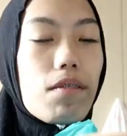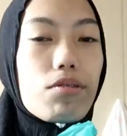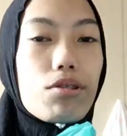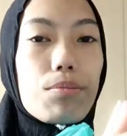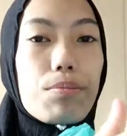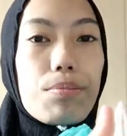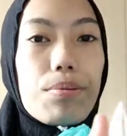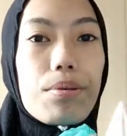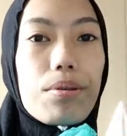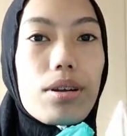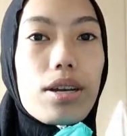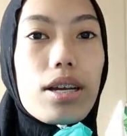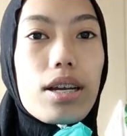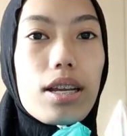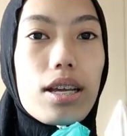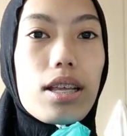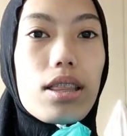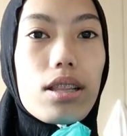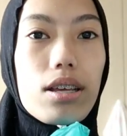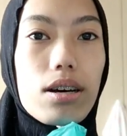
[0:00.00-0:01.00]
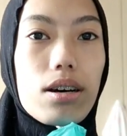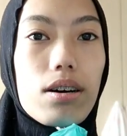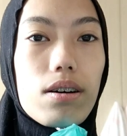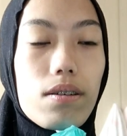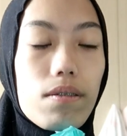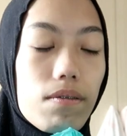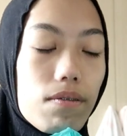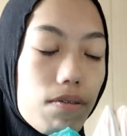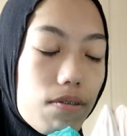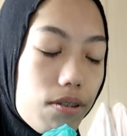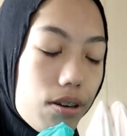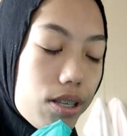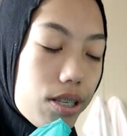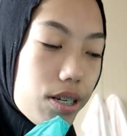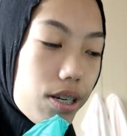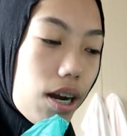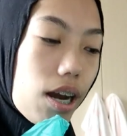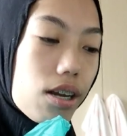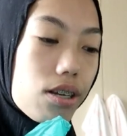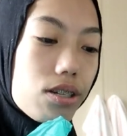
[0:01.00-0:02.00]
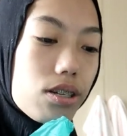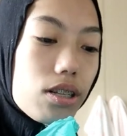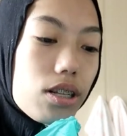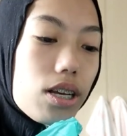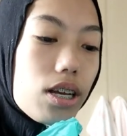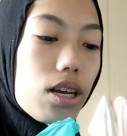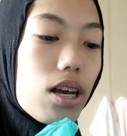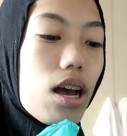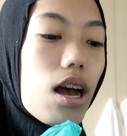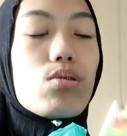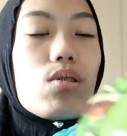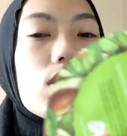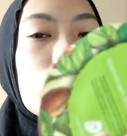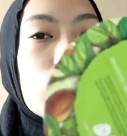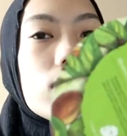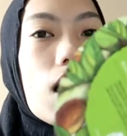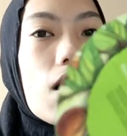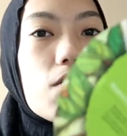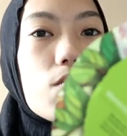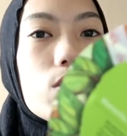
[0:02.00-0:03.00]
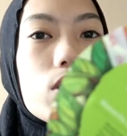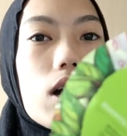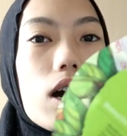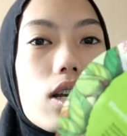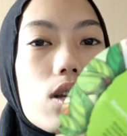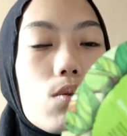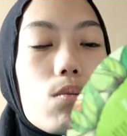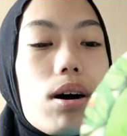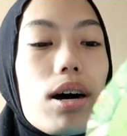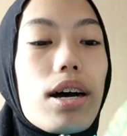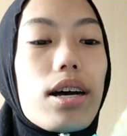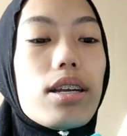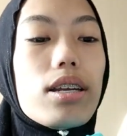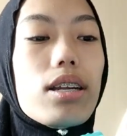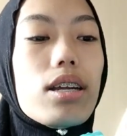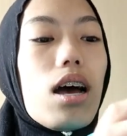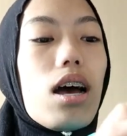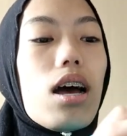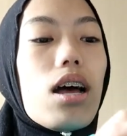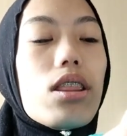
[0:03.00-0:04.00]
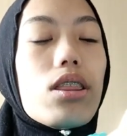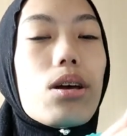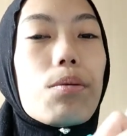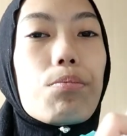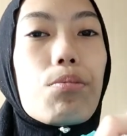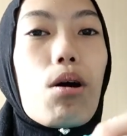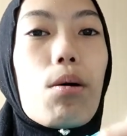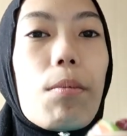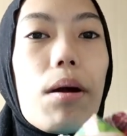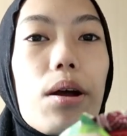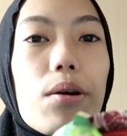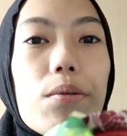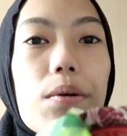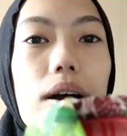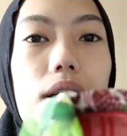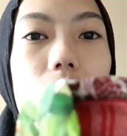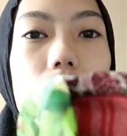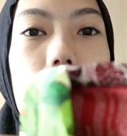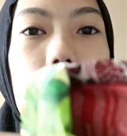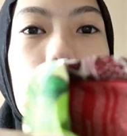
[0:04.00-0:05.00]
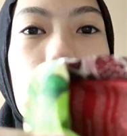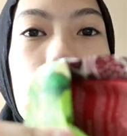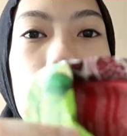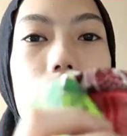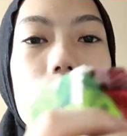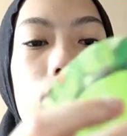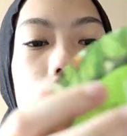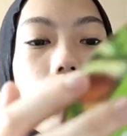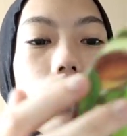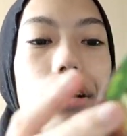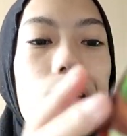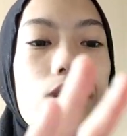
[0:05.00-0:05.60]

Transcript: I have to put it in the freezer actually. This one is the avocado one and the pomegranate one.